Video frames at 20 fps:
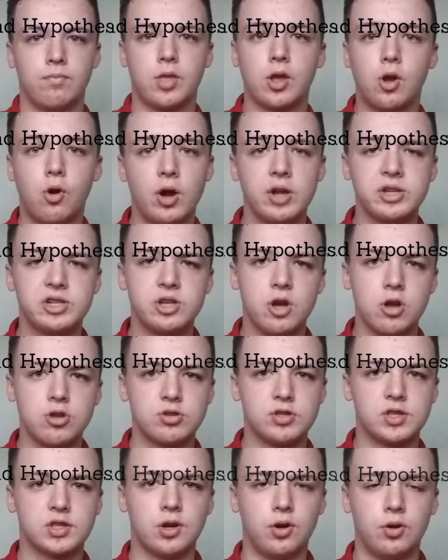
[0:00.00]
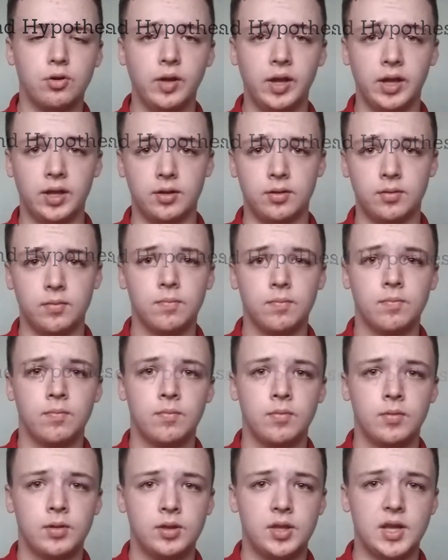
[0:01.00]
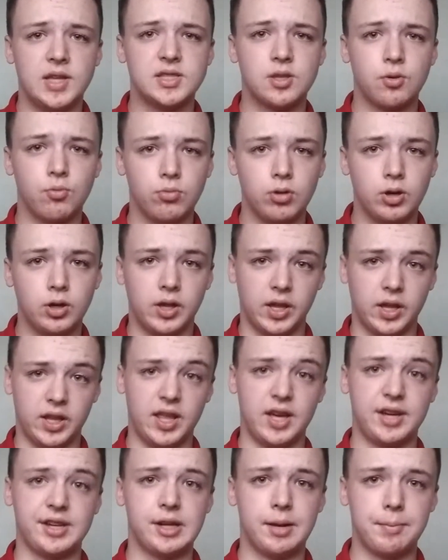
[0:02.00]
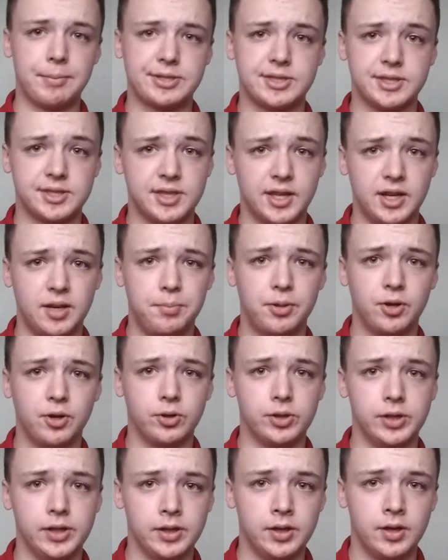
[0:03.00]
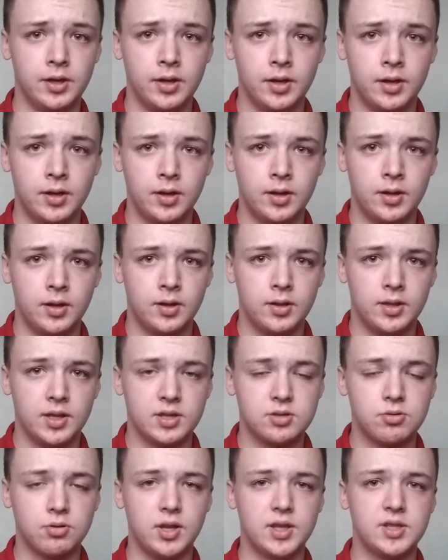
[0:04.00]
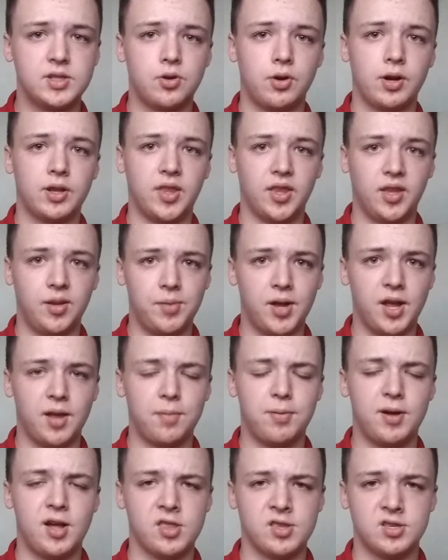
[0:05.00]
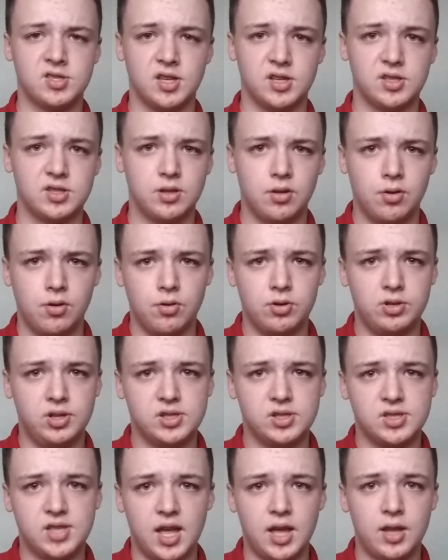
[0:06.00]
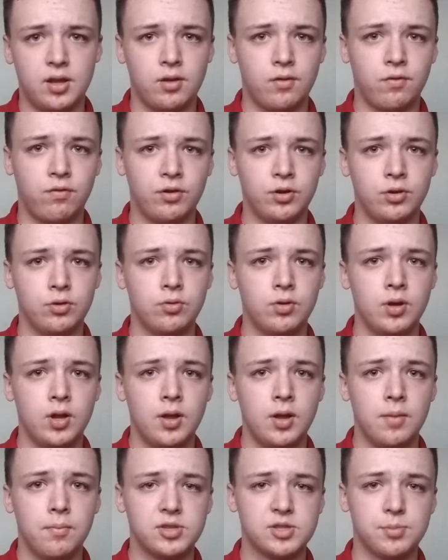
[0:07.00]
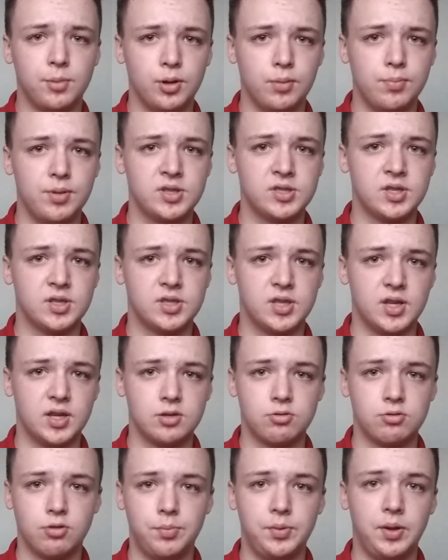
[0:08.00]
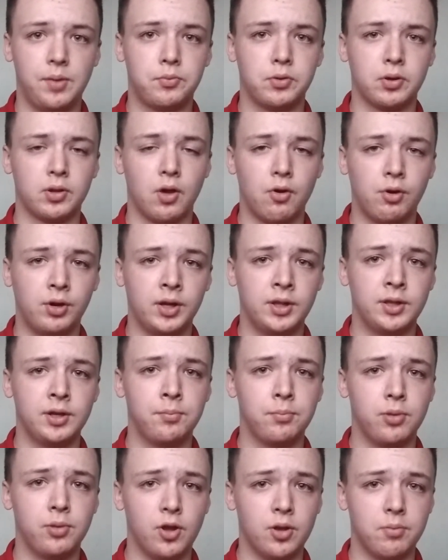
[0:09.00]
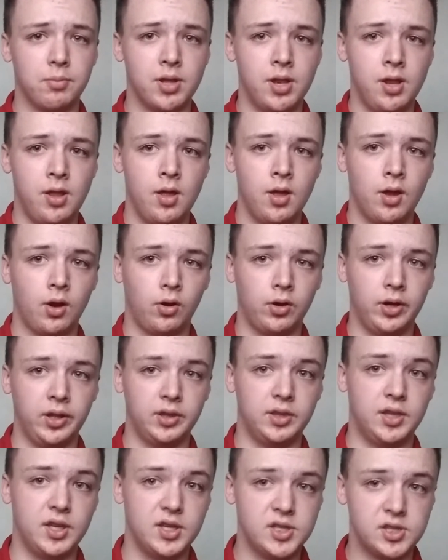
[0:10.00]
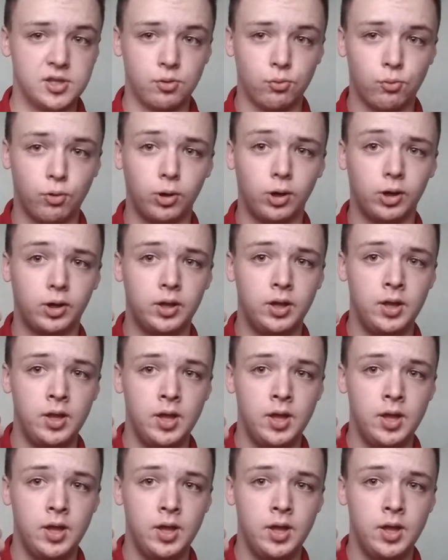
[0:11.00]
The goal I chose is Goal 8, decent work and economic sustainability. This relates directly to my hypothesis, which is that through small businesses, we'll be able to lower unemployment, earning decent work,